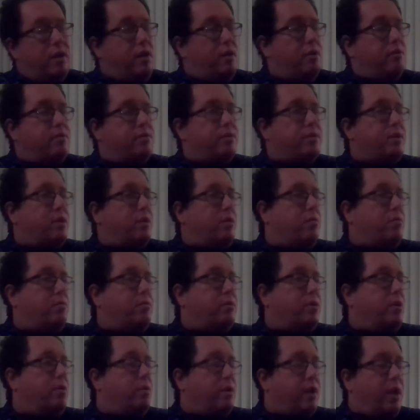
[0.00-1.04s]
So
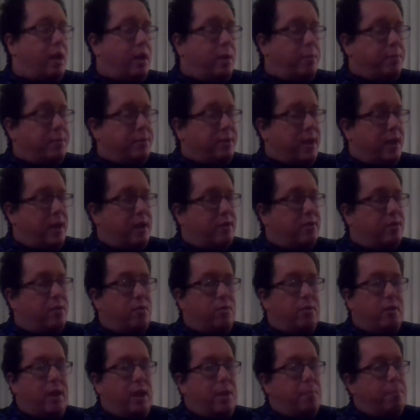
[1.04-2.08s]
don't get upset.
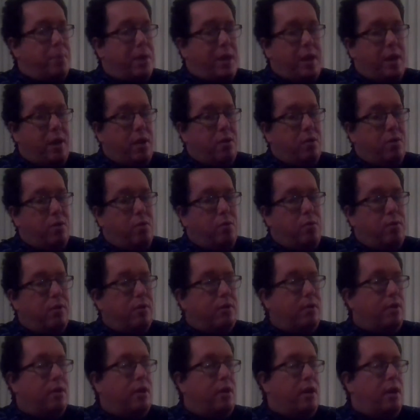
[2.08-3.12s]
Don't get PO'd.
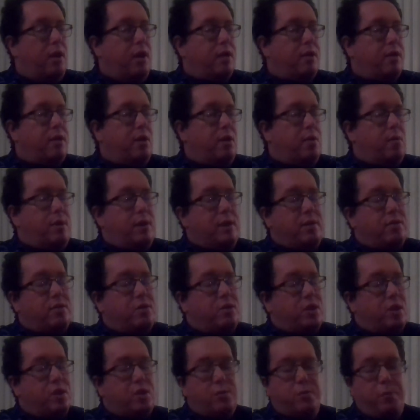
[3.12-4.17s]
It's
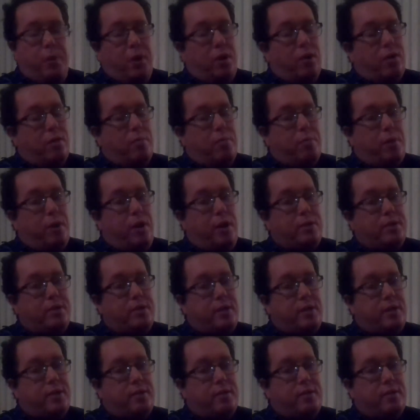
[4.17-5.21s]
just part of the
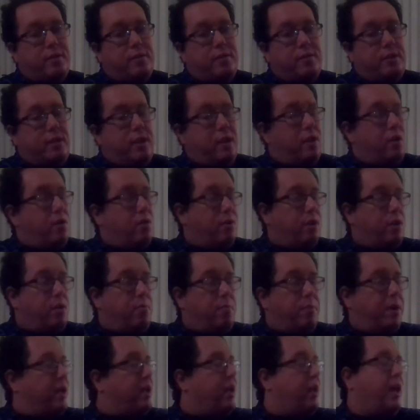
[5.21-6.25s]
process. You
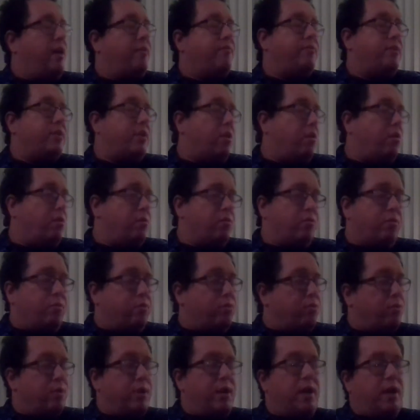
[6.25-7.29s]
might have to go through
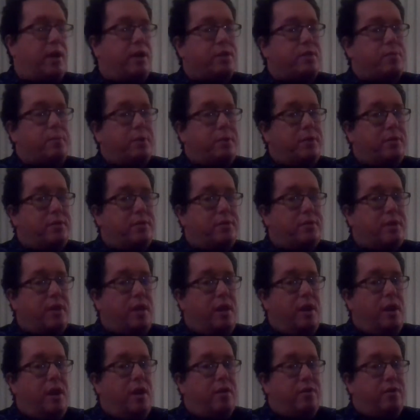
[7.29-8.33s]
3 husbands
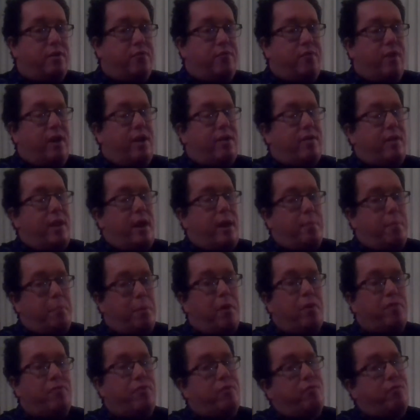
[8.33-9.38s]
to find that
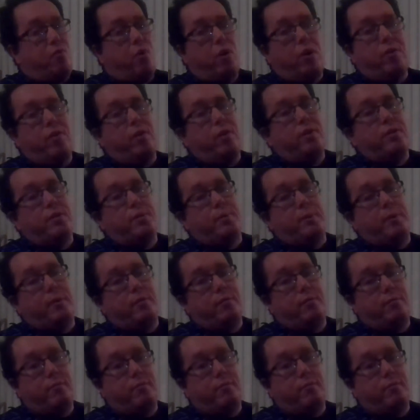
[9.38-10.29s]
perfect fourth husband.